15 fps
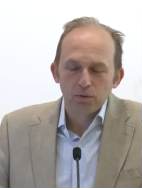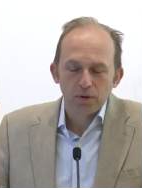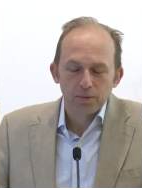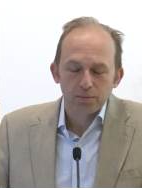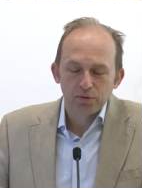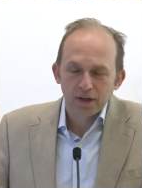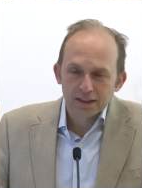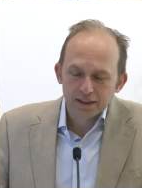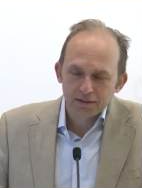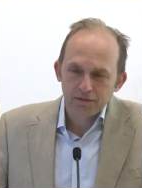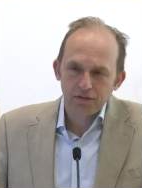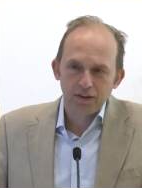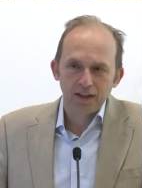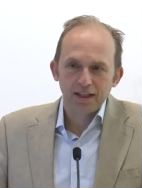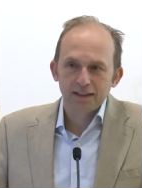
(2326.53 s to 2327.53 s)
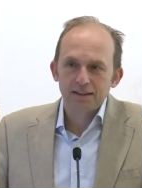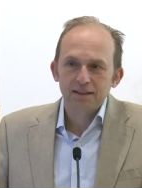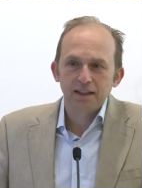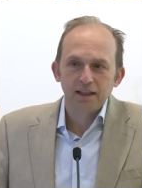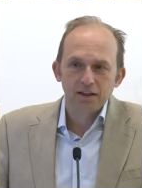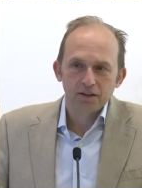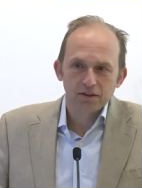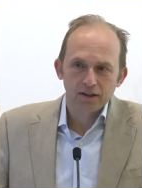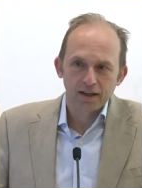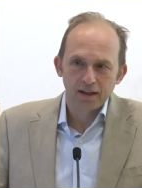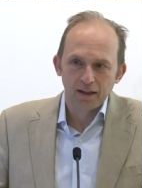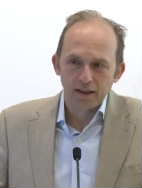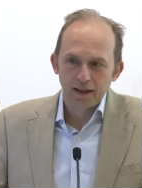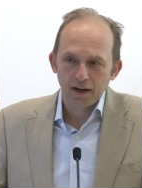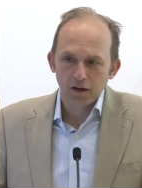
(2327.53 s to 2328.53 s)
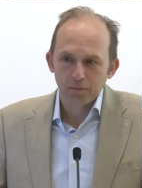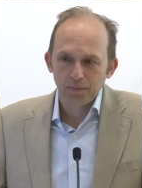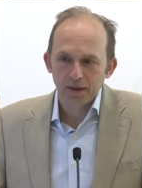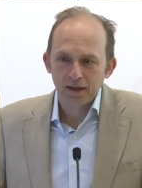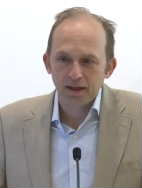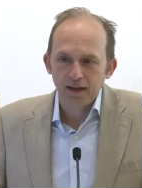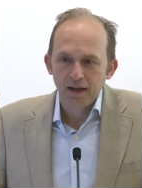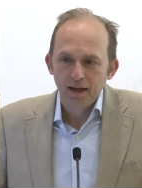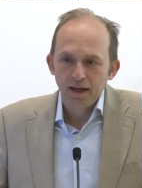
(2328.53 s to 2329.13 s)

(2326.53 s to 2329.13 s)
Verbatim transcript: impressive things here and there, but